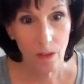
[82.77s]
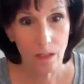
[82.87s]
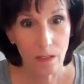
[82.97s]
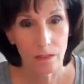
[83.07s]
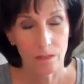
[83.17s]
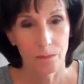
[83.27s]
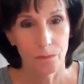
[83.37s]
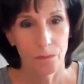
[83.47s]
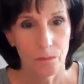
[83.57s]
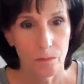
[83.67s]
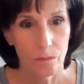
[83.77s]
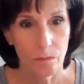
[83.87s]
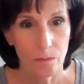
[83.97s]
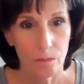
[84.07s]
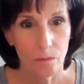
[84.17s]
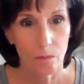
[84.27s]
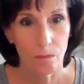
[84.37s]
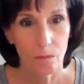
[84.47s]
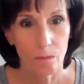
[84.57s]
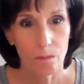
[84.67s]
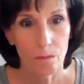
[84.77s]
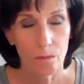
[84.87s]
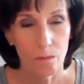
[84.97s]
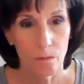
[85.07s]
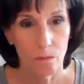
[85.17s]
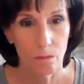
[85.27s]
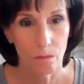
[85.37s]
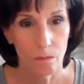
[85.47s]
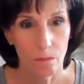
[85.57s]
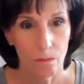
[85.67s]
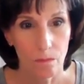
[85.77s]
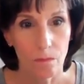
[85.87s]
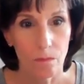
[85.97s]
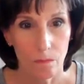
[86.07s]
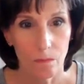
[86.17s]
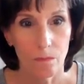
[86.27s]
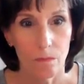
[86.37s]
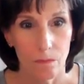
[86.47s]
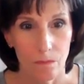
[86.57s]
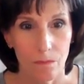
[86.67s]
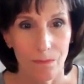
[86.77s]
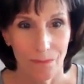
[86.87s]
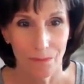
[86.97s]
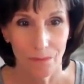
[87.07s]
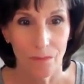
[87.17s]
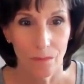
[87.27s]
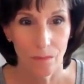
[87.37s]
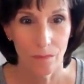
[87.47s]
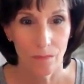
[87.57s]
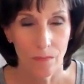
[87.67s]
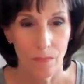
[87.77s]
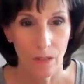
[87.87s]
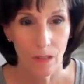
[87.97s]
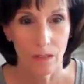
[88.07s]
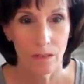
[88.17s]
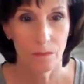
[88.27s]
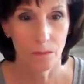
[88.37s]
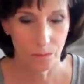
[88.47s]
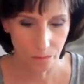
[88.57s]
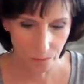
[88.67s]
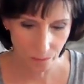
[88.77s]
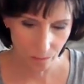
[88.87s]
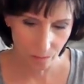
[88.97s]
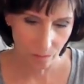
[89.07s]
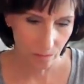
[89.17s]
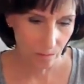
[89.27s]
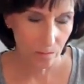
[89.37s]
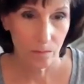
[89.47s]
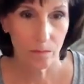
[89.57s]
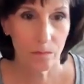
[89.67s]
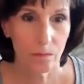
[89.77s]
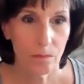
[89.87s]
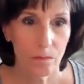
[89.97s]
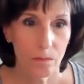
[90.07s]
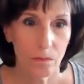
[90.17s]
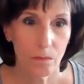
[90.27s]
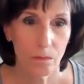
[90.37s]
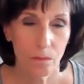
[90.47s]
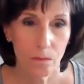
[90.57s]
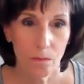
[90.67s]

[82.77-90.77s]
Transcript: The person shown says nothing.